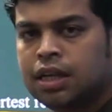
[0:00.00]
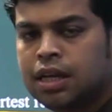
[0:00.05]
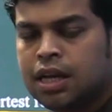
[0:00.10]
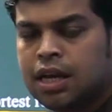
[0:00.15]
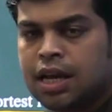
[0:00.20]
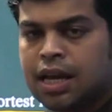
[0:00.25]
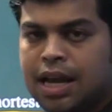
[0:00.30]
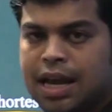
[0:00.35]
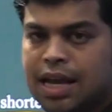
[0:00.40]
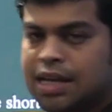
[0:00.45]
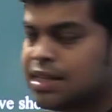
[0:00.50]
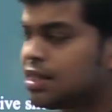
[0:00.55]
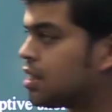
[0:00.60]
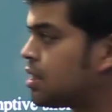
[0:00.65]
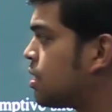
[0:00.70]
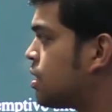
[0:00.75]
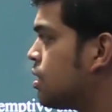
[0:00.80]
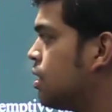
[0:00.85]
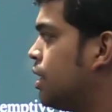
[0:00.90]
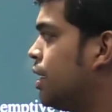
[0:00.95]

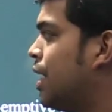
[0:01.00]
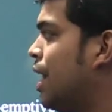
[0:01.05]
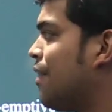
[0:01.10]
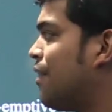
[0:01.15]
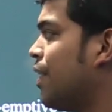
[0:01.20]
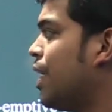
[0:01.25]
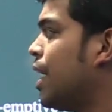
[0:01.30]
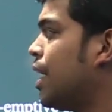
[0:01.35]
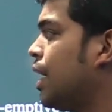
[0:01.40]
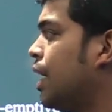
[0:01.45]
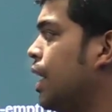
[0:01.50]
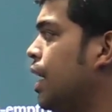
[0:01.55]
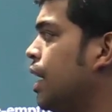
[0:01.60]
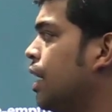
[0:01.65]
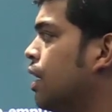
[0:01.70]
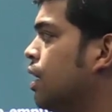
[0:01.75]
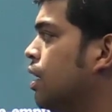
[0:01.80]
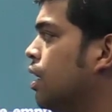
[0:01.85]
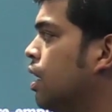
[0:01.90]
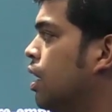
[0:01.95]
is definitely
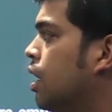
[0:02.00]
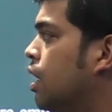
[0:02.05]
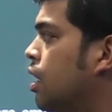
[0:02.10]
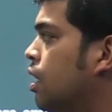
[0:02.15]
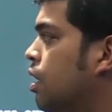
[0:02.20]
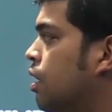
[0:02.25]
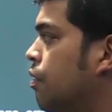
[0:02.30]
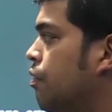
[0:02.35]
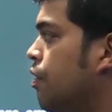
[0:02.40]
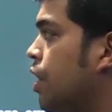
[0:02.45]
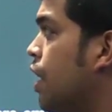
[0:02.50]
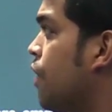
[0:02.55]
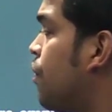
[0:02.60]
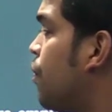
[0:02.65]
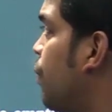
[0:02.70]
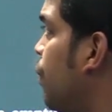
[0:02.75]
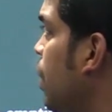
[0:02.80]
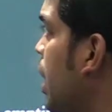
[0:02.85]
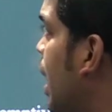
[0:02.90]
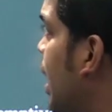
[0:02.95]
if
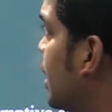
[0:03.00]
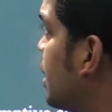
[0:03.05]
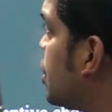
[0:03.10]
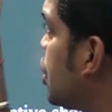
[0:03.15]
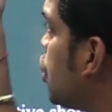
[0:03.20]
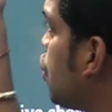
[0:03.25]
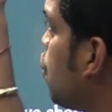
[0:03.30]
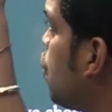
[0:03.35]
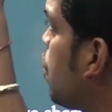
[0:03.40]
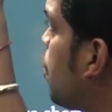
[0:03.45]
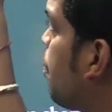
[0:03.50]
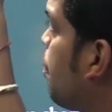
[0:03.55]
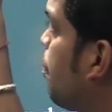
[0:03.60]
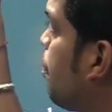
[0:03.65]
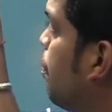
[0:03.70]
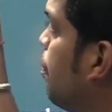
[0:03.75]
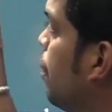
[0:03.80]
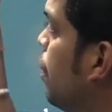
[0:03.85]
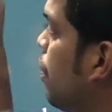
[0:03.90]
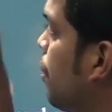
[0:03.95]
we execute,
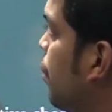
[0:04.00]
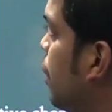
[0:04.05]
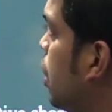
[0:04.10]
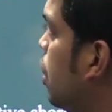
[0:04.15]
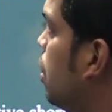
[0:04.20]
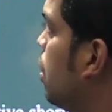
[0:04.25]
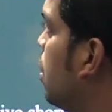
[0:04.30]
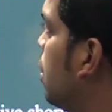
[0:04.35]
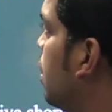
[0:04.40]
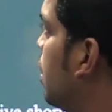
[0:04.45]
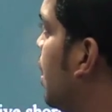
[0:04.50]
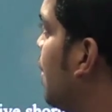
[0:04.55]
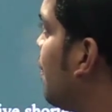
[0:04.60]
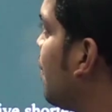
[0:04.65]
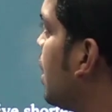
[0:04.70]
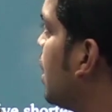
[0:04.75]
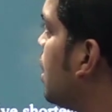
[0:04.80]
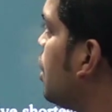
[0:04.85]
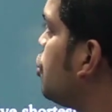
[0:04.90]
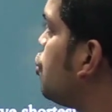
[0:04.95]
we
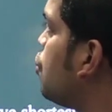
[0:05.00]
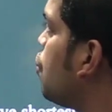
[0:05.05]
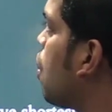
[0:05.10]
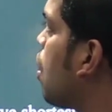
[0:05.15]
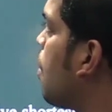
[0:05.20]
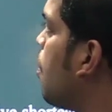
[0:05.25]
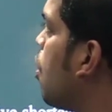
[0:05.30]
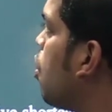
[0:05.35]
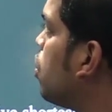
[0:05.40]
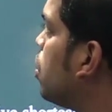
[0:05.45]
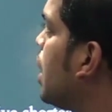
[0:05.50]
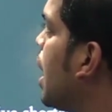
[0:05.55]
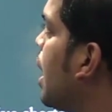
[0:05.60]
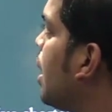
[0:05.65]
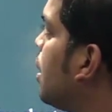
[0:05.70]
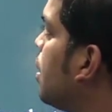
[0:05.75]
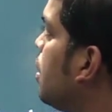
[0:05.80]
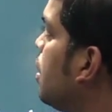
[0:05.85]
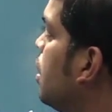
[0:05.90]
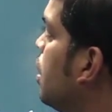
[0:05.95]
definitely sure about
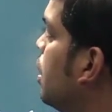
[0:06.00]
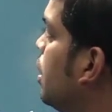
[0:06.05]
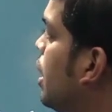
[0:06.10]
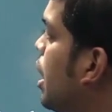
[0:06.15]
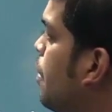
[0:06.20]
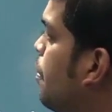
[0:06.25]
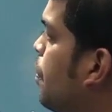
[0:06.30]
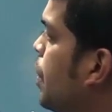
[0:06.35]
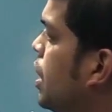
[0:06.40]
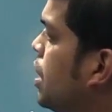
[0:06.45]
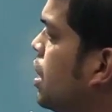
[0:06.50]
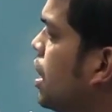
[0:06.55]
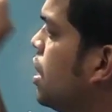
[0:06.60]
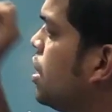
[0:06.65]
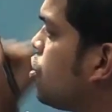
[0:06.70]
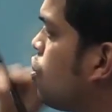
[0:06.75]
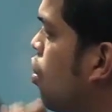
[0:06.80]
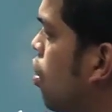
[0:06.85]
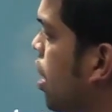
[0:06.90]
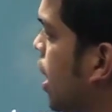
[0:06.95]
that P3 is
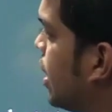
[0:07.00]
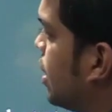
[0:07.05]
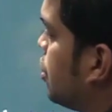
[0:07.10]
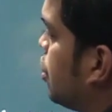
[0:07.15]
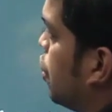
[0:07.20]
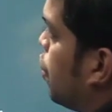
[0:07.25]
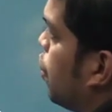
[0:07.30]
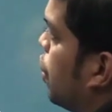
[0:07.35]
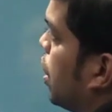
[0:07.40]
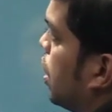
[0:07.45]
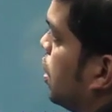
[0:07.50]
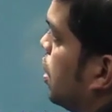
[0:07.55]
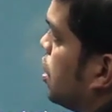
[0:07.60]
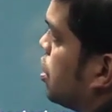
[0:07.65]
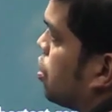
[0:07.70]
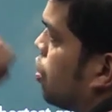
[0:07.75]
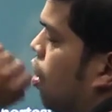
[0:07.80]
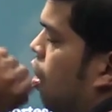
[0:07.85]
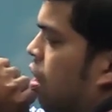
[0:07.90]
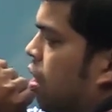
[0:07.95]
not execute in this
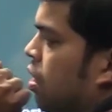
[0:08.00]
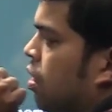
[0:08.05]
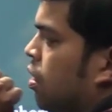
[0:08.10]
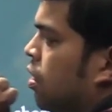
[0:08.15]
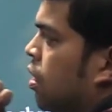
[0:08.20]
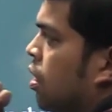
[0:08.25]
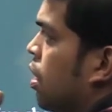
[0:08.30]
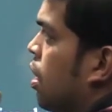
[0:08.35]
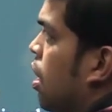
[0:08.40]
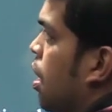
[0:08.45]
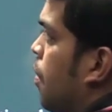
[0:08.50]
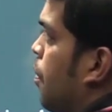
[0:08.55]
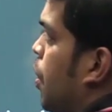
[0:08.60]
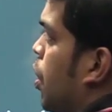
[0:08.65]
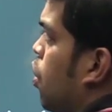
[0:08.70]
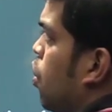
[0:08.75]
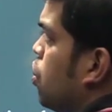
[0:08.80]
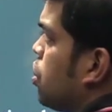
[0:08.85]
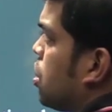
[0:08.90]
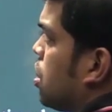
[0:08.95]
slot
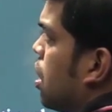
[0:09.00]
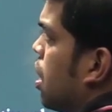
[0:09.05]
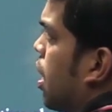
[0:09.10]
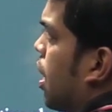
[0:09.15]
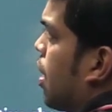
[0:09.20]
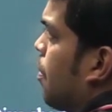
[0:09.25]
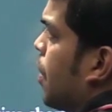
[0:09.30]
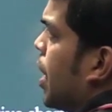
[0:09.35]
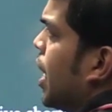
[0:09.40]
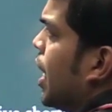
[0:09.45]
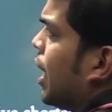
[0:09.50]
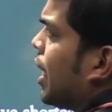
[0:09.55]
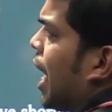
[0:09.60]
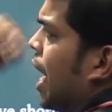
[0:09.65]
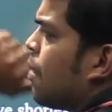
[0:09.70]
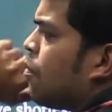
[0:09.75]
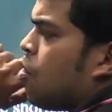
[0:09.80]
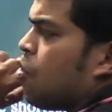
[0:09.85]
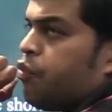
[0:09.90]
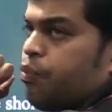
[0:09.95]
because the remaining
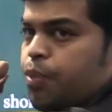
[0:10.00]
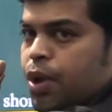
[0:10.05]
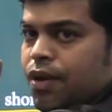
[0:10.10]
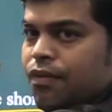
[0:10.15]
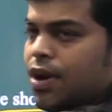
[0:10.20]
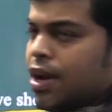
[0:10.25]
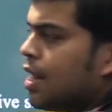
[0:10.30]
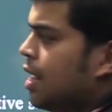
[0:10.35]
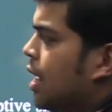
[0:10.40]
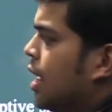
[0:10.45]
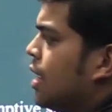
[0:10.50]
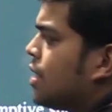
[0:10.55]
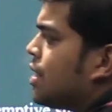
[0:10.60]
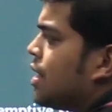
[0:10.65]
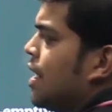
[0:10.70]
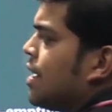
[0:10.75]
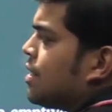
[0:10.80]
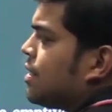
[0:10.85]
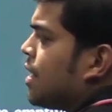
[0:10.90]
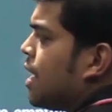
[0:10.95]
time of P1 is
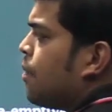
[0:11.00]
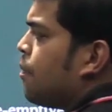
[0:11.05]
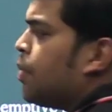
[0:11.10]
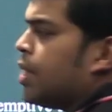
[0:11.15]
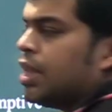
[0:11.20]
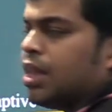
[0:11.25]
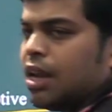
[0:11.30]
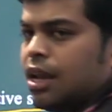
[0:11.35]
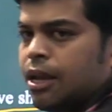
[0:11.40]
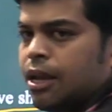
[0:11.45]
less than P3.